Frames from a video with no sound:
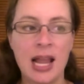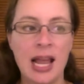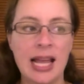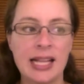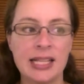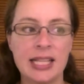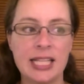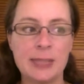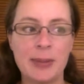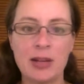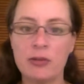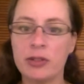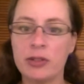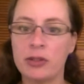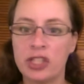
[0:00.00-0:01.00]
And there's
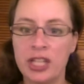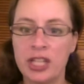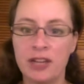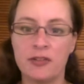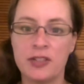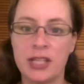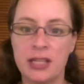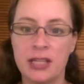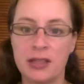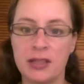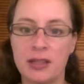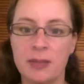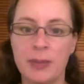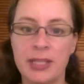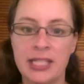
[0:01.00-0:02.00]
been a real shift,
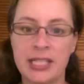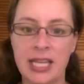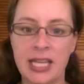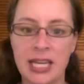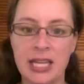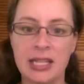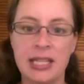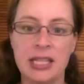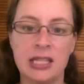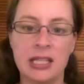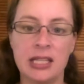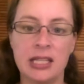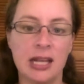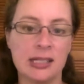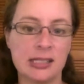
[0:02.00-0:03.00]
particularly in the
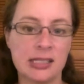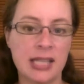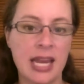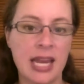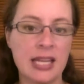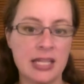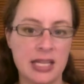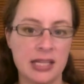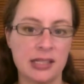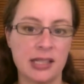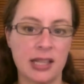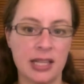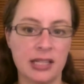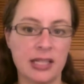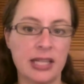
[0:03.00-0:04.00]
last 10 years,
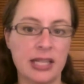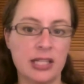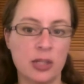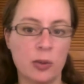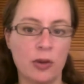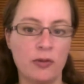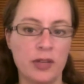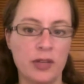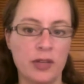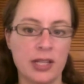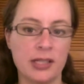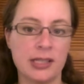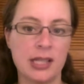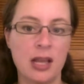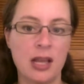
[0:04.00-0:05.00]
I think 10 to 12
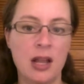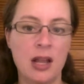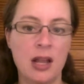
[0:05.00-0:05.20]
years,